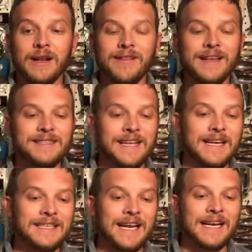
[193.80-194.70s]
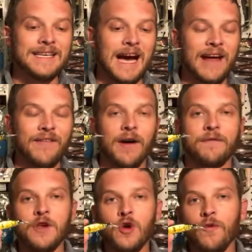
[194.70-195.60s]
this thing is going to dive a
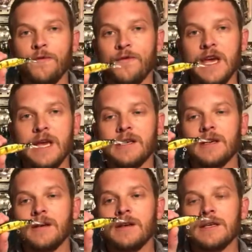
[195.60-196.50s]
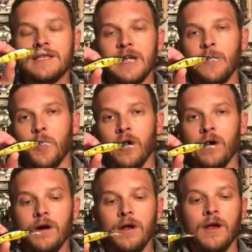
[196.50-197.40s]
few feet deeper.
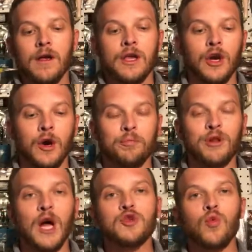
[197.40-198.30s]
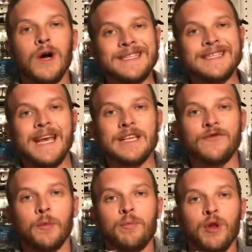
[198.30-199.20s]
You know, plus one stands
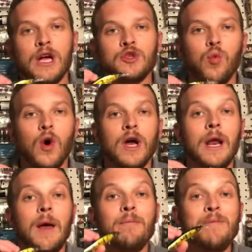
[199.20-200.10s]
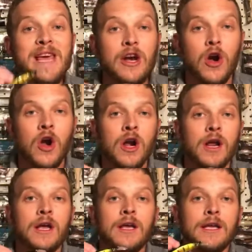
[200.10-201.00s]
for plus 1 meter
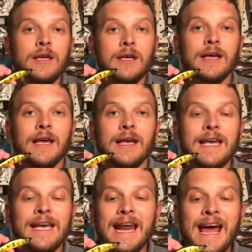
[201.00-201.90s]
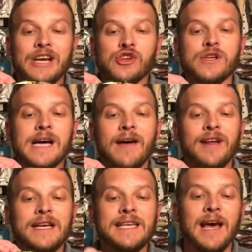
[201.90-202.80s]
in extra
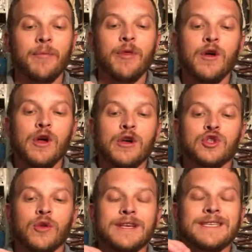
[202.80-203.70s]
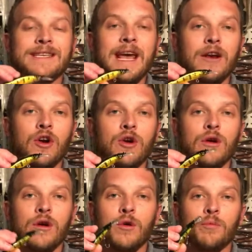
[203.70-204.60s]
diving depth. So the standard
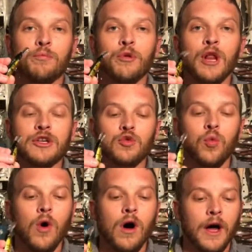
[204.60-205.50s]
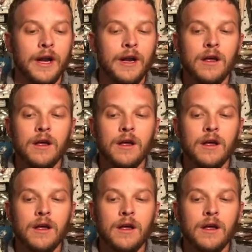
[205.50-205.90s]
plus one,